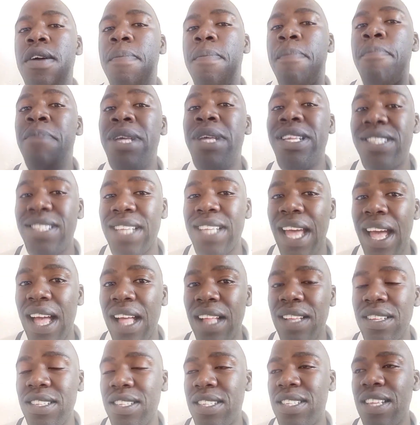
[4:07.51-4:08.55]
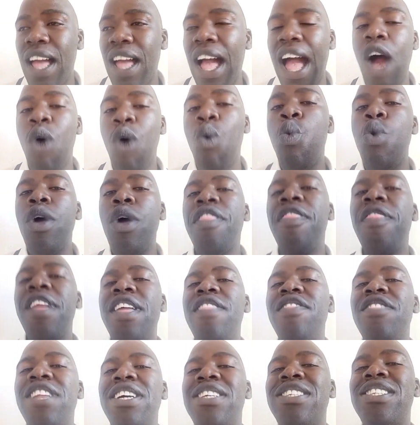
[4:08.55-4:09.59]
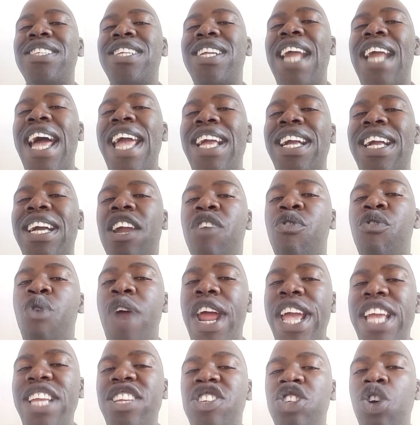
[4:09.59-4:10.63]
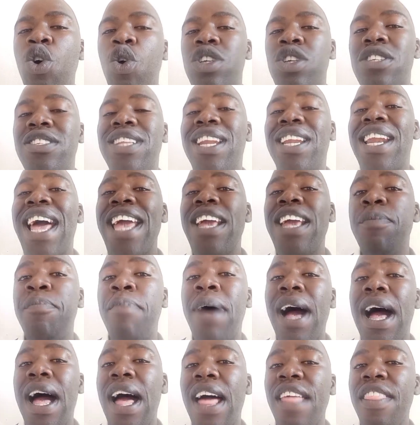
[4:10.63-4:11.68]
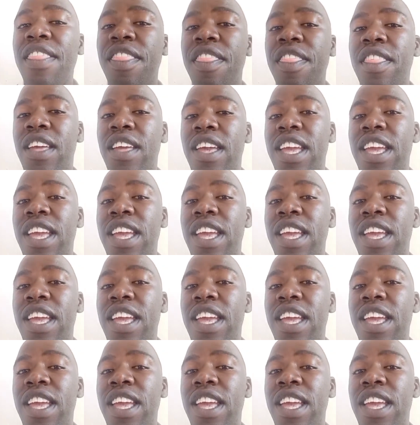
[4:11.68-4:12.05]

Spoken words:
missiles are within the strike range or strike path